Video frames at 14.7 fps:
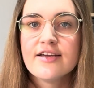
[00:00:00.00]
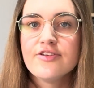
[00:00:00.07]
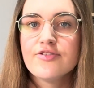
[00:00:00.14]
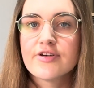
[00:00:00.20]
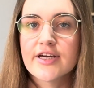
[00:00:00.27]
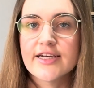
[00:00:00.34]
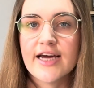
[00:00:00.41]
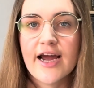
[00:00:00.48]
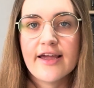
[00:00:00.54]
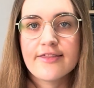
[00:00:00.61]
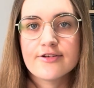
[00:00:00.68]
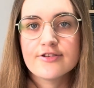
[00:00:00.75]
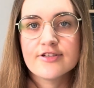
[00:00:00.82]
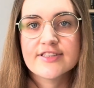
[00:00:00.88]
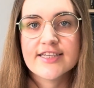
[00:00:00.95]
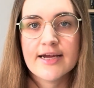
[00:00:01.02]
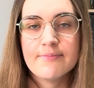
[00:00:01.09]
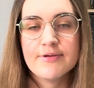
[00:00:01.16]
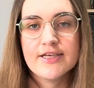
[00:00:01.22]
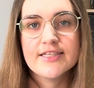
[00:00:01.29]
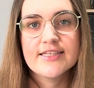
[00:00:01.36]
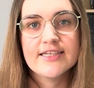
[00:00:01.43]
You can either
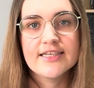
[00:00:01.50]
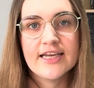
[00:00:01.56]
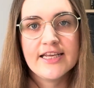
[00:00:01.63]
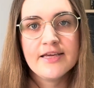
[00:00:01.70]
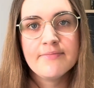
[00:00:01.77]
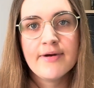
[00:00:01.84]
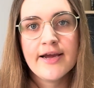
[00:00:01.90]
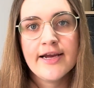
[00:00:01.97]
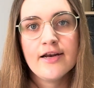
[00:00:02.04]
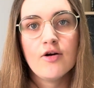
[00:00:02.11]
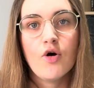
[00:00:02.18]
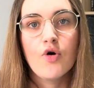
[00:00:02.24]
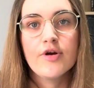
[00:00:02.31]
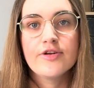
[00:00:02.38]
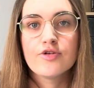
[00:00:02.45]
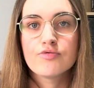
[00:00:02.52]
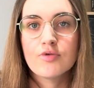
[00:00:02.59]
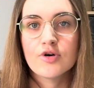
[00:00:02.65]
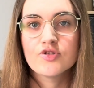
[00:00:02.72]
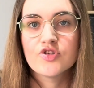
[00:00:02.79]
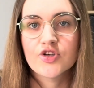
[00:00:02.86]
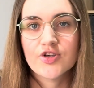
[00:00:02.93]
type it in an email or in a
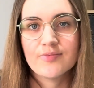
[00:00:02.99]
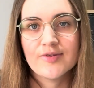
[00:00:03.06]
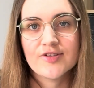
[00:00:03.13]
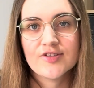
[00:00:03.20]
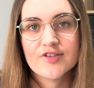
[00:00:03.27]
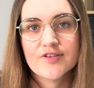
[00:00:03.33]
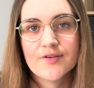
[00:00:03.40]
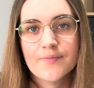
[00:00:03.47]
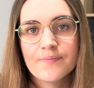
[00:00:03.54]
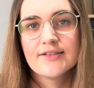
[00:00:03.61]
Word document.